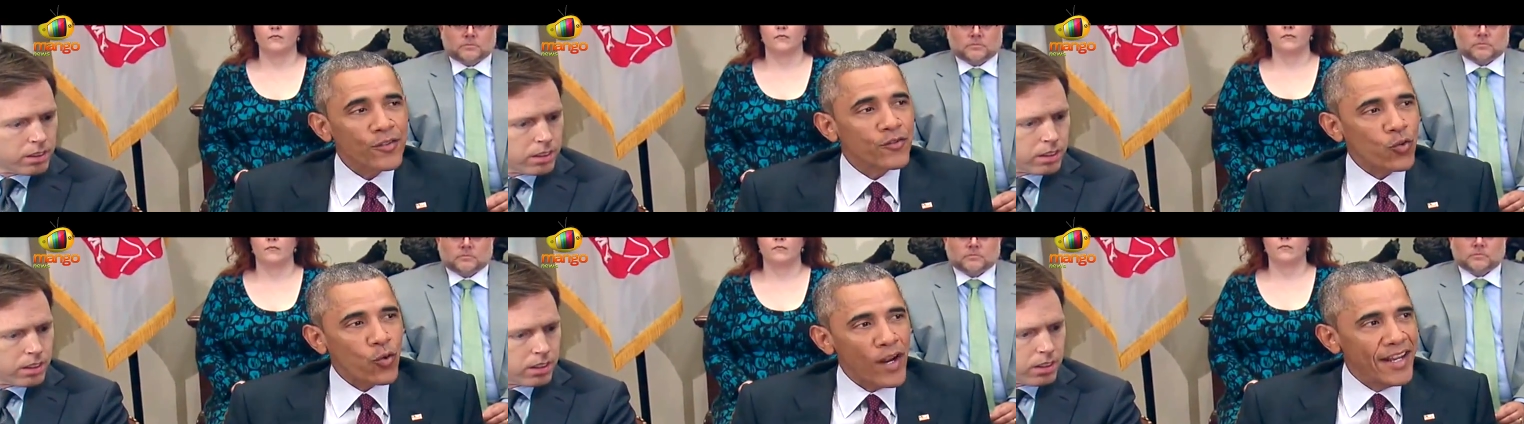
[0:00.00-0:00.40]

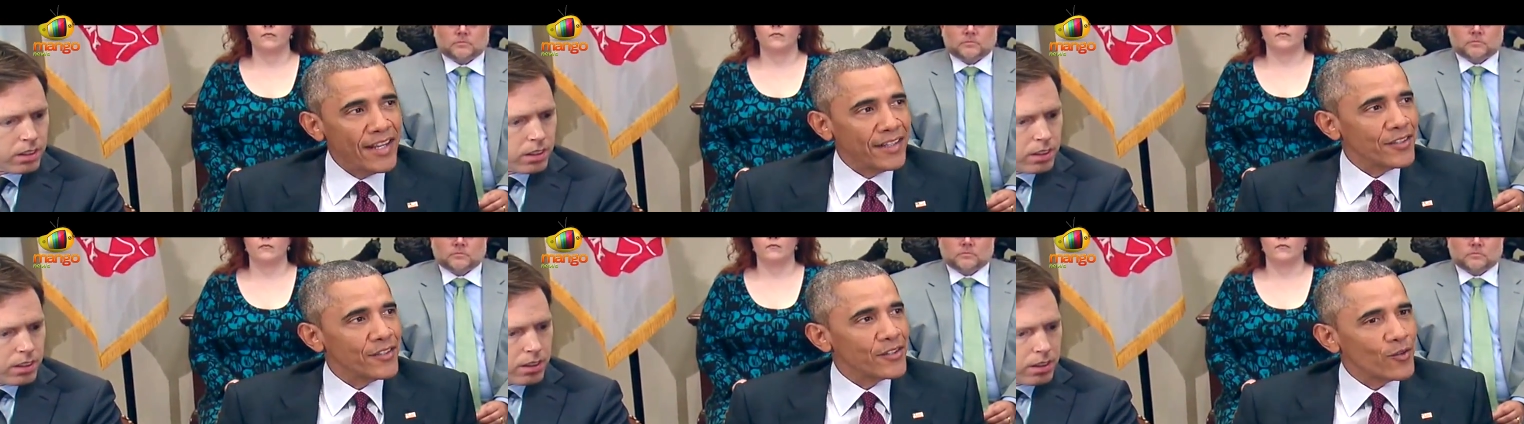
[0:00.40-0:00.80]
Speaker 1: of
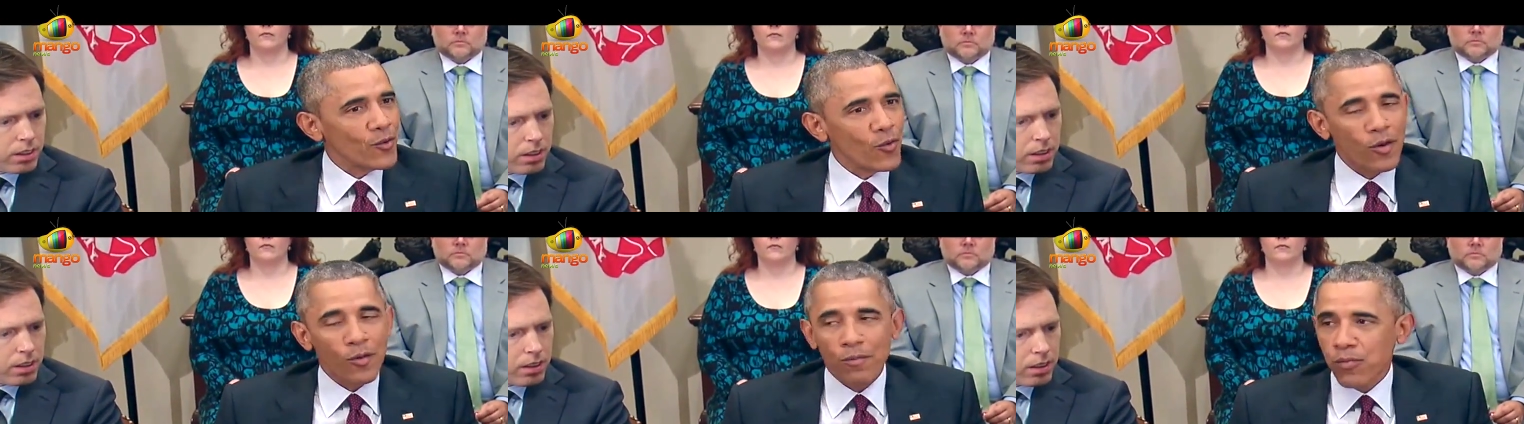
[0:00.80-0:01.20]
trains
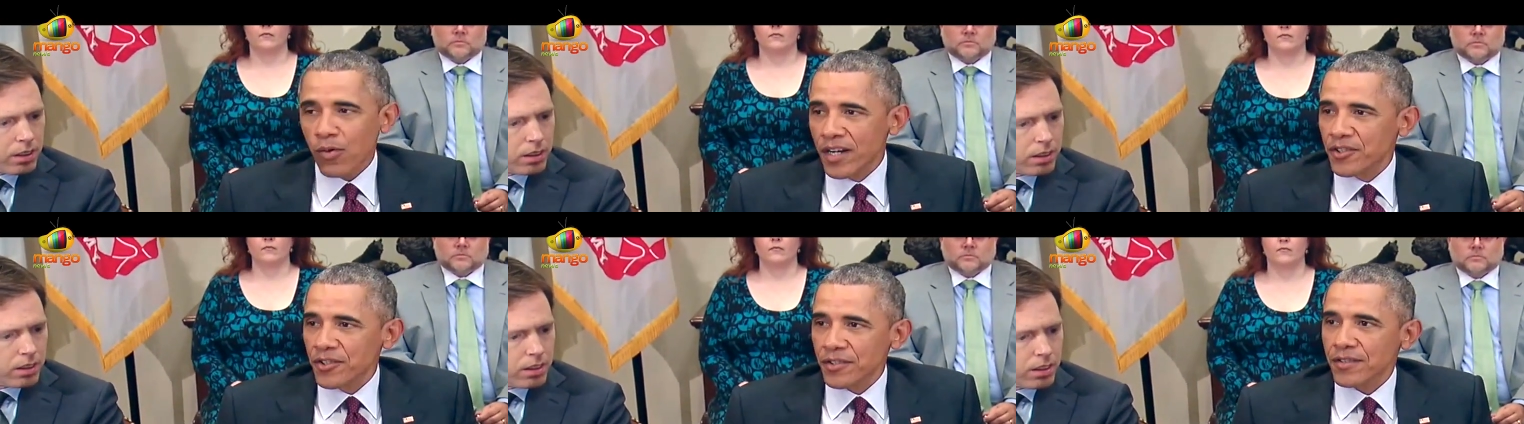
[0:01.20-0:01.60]
or
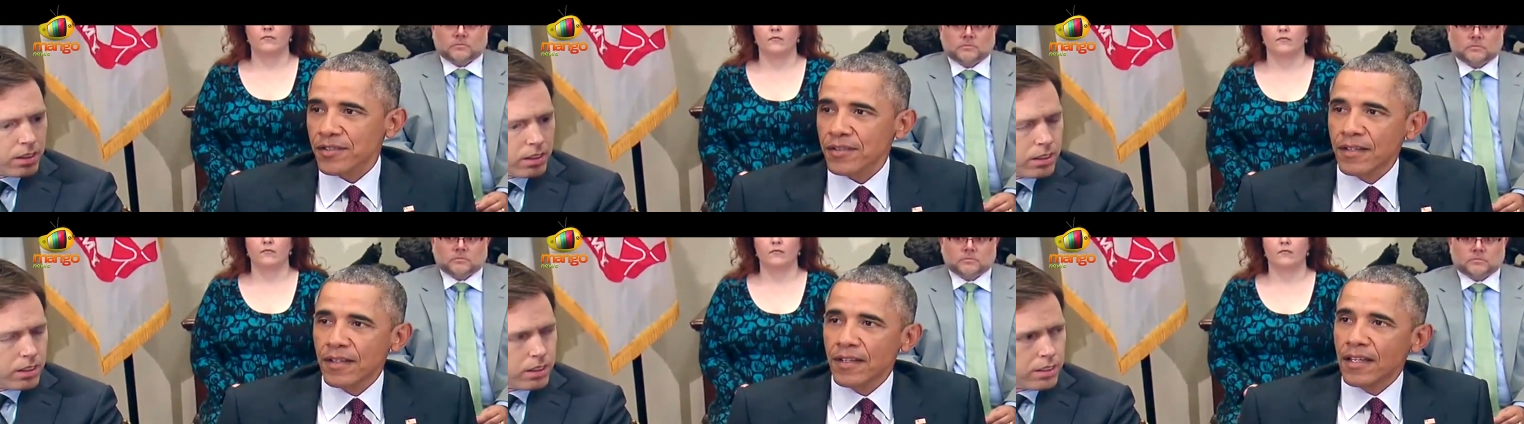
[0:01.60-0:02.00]

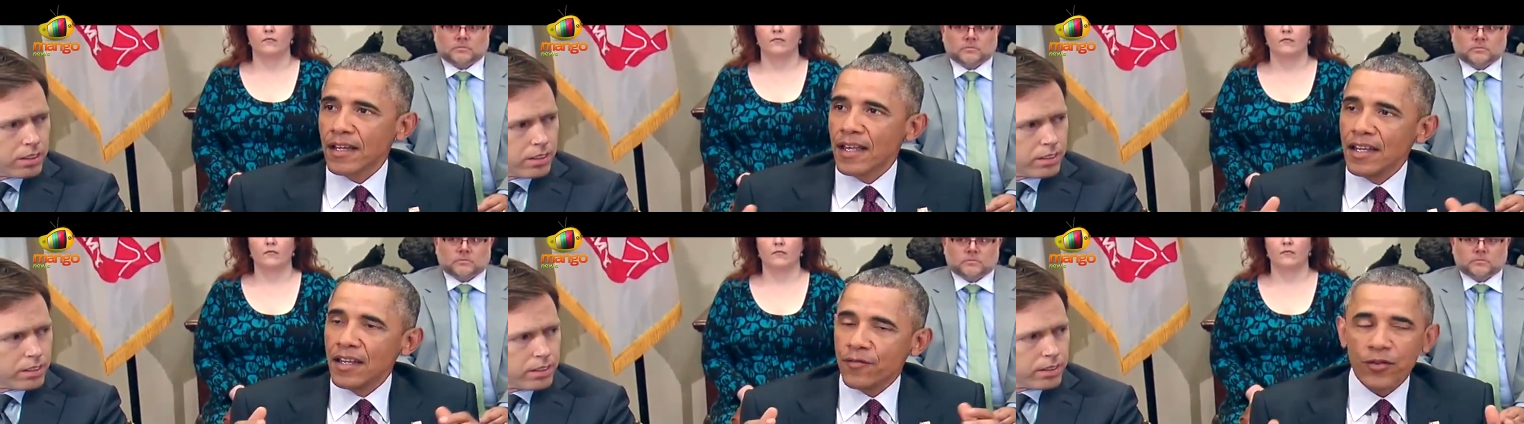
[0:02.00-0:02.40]
bridges
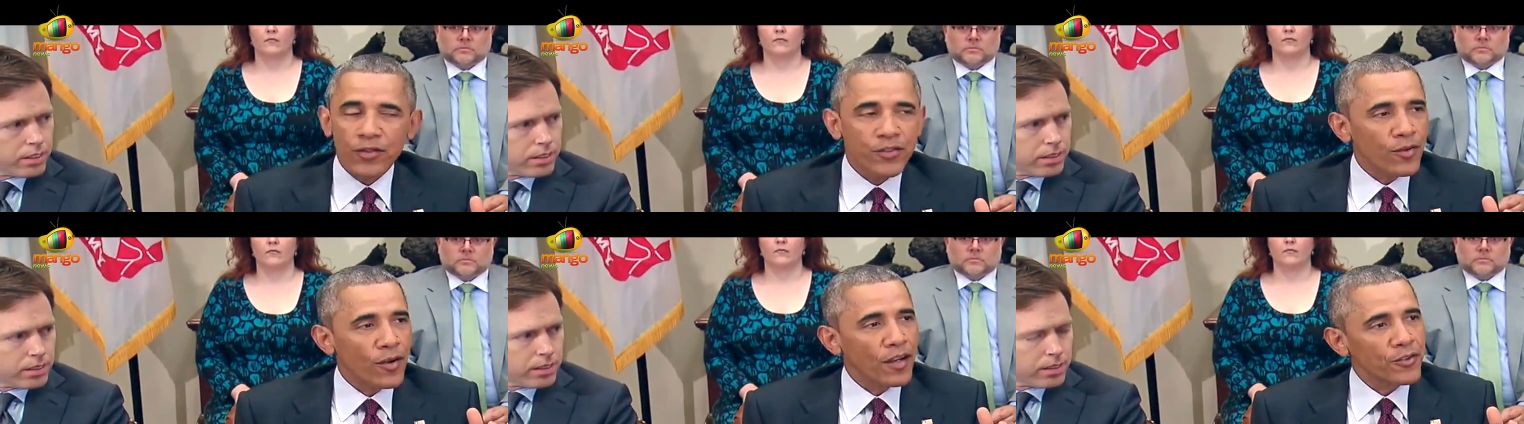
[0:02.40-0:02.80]
and
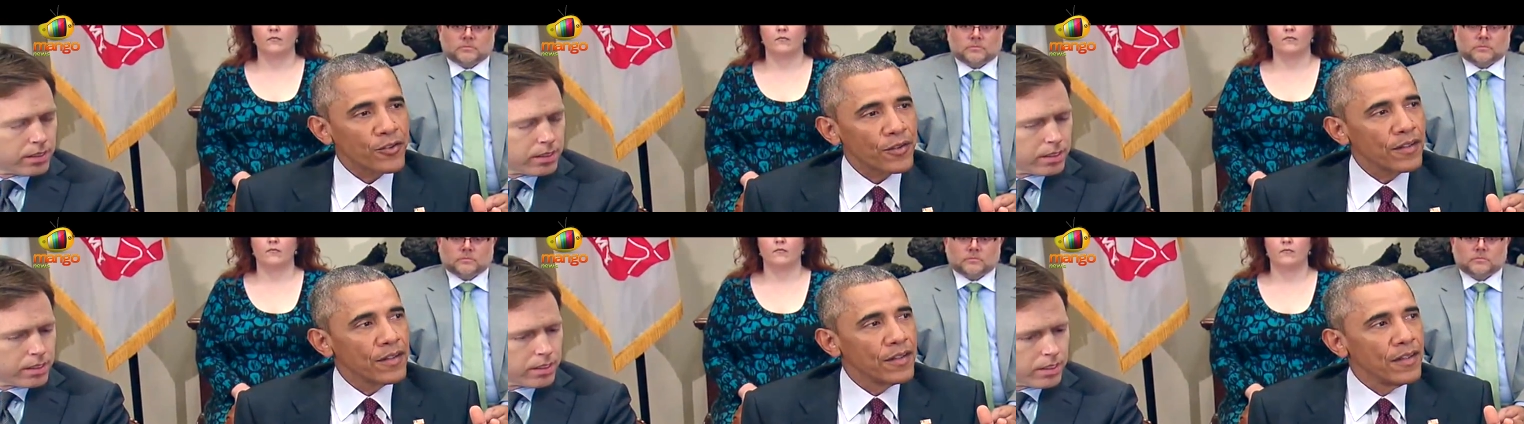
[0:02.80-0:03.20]
infrastructure
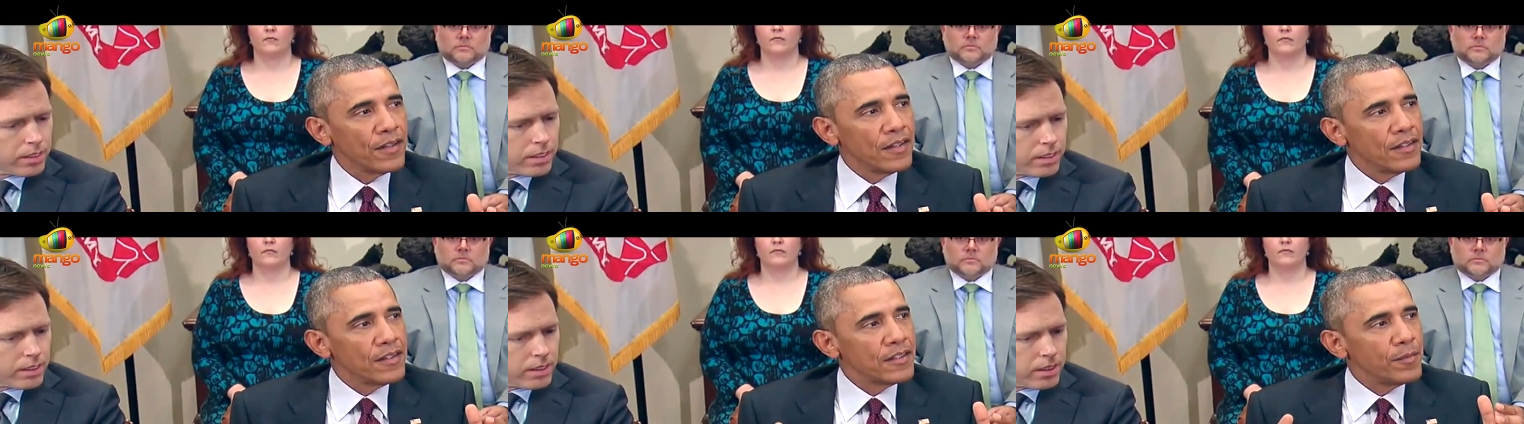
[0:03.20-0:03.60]

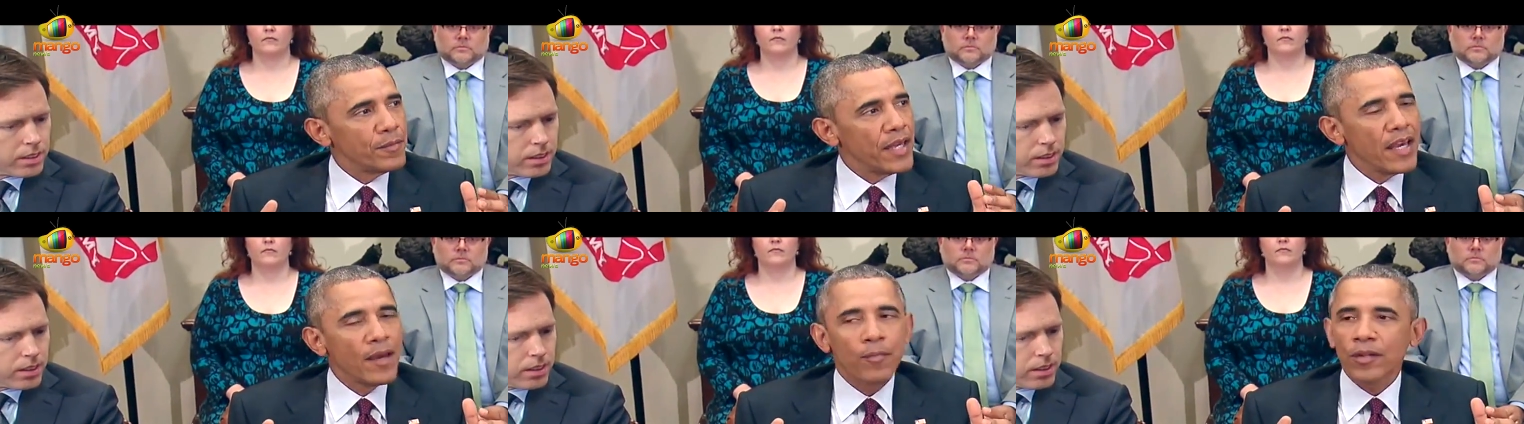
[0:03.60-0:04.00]
to
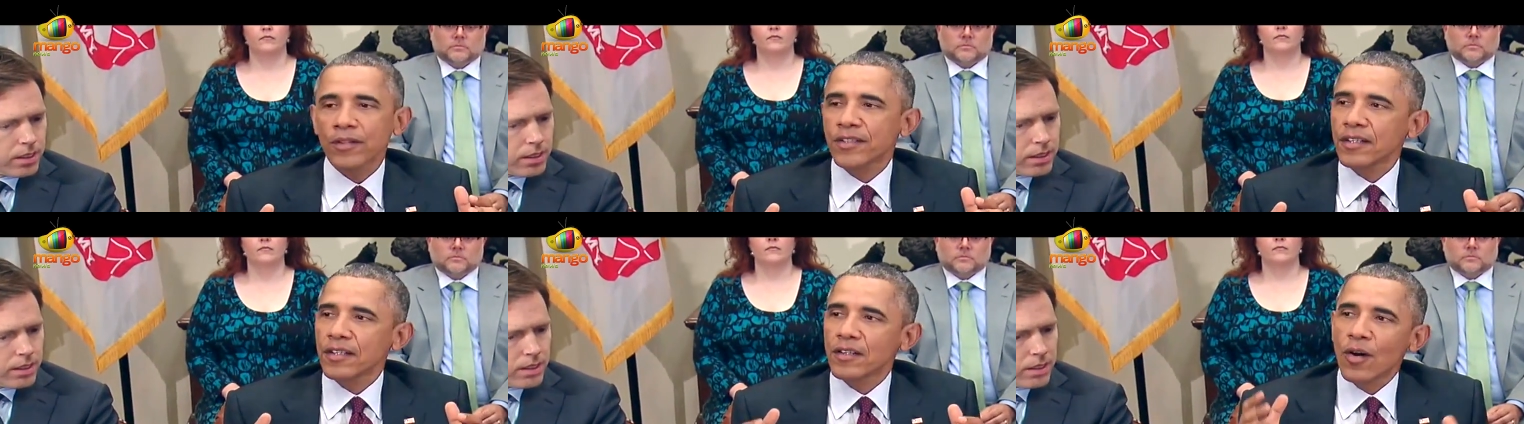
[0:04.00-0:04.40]
be able
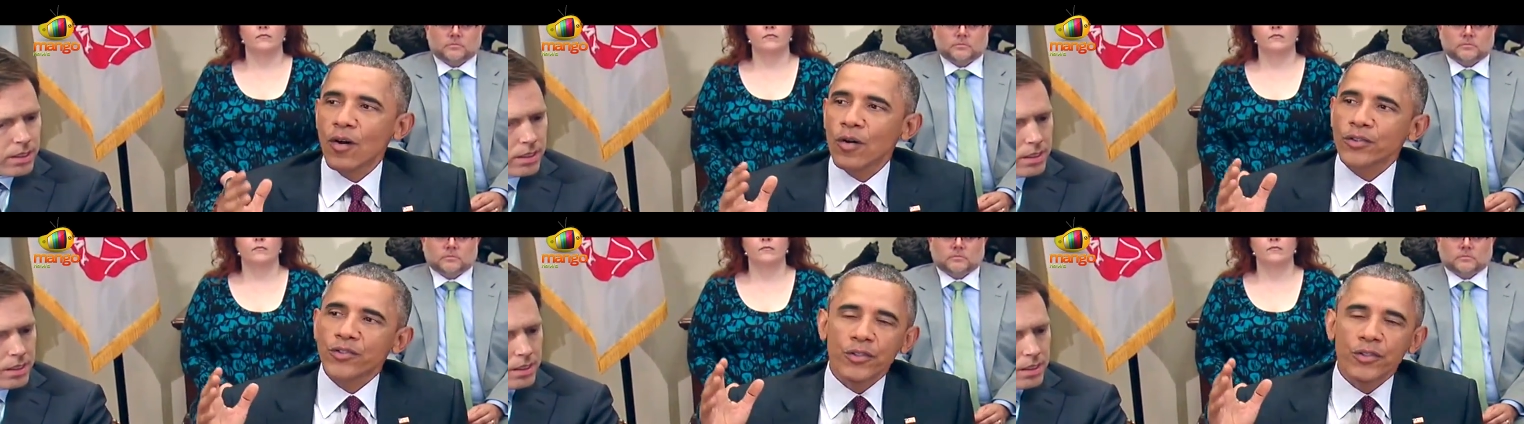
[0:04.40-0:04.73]
to go